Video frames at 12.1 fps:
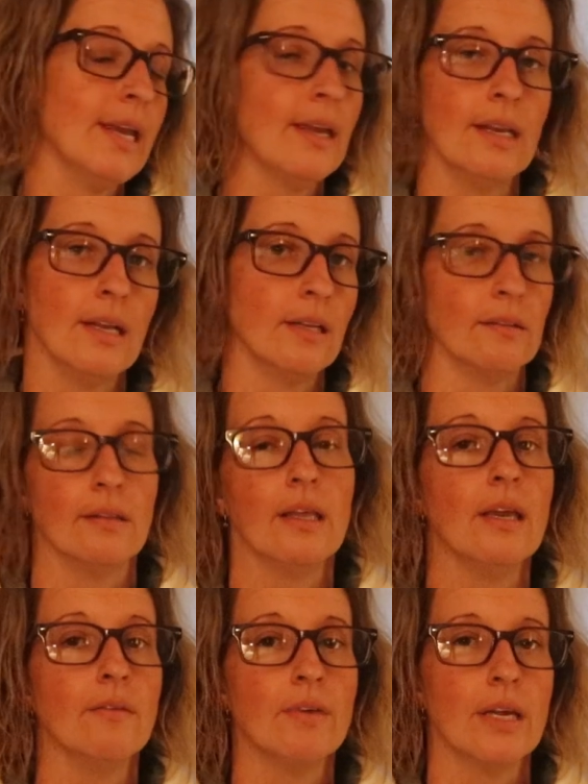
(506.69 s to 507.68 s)
He didn't
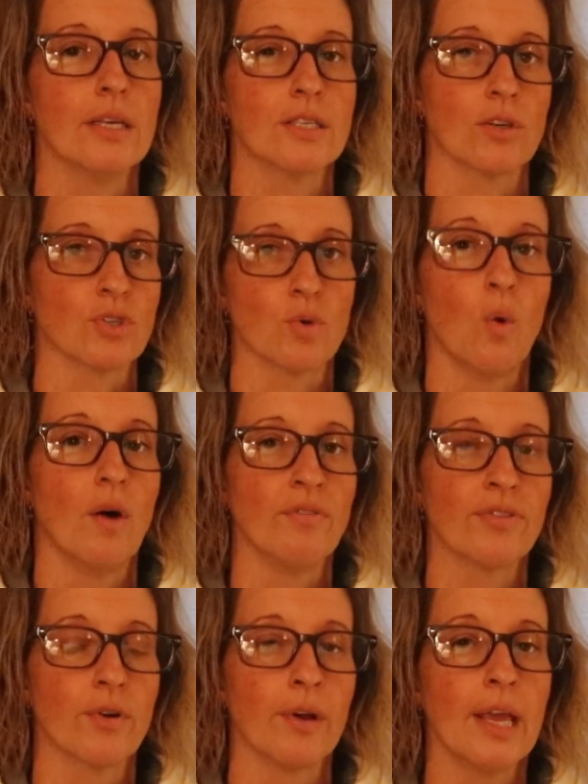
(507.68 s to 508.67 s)
leave until
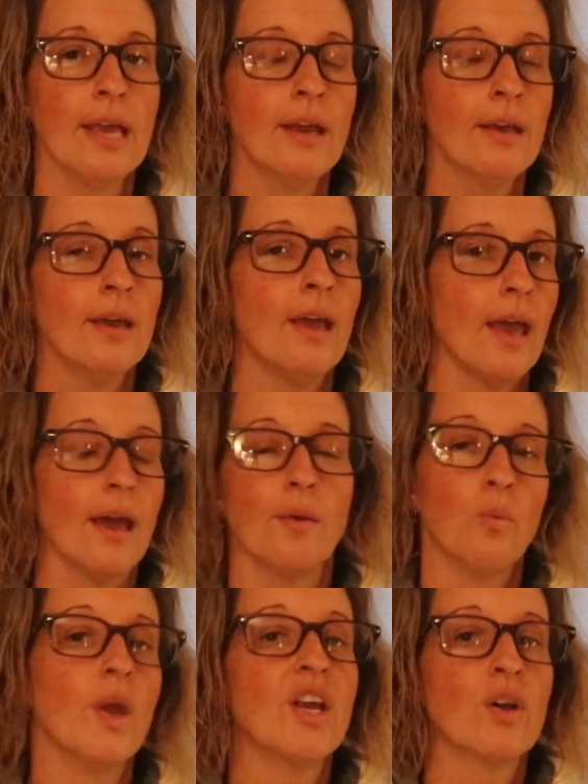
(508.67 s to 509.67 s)
12:30,
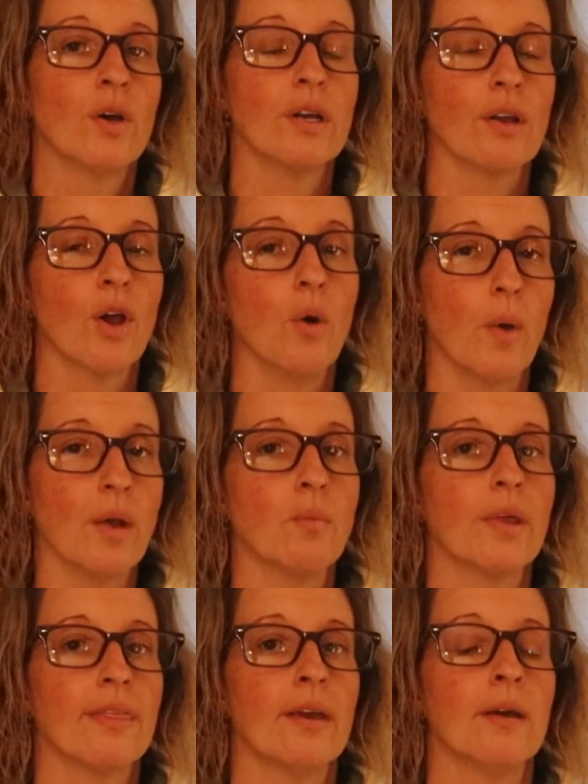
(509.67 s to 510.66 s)
and we couldn't go in
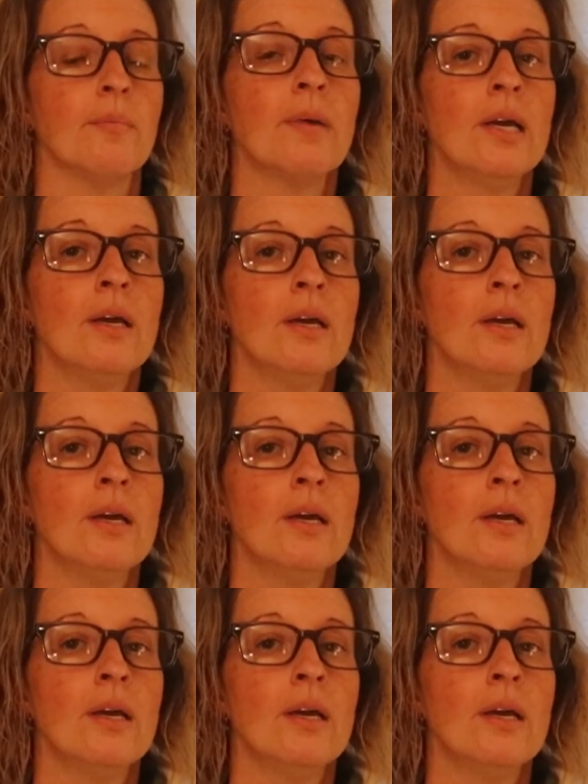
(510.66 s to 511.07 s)
with him.